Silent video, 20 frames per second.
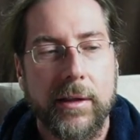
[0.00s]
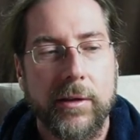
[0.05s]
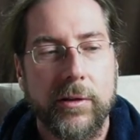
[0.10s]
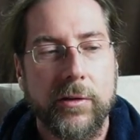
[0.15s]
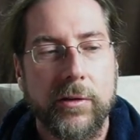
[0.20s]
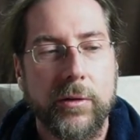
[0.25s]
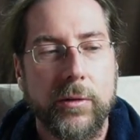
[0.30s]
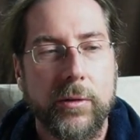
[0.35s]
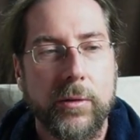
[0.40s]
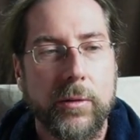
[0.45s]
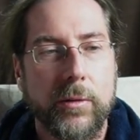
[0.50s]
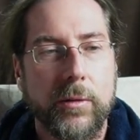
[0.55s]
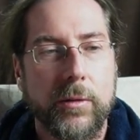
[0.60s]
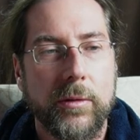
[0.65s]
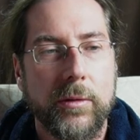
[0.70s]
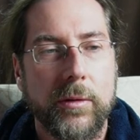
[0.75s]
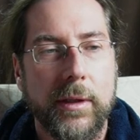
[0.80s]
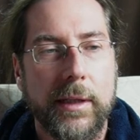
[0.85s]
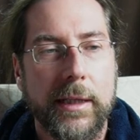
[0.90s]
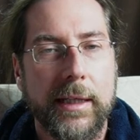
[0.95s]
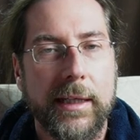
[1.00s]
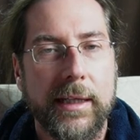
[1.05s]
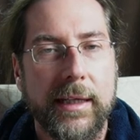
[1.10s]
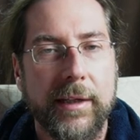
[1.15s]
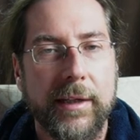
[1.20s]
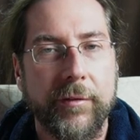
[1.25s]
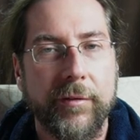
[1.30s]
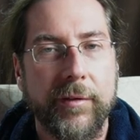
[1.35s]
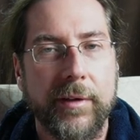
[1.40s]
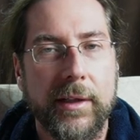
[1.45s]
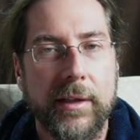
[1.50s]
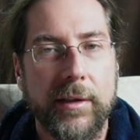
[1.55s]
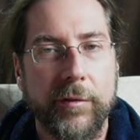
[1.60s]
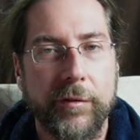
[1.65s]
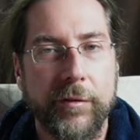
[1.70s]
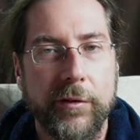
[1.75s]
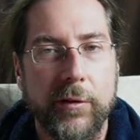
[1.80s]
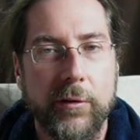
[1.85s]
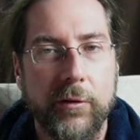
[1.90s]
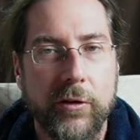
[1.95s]
to uh, if in the
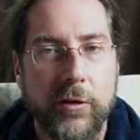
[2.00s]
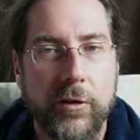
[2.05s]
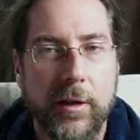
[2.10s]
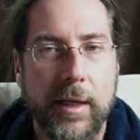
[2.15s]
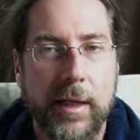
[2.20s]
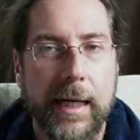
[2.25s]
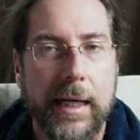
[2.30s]
future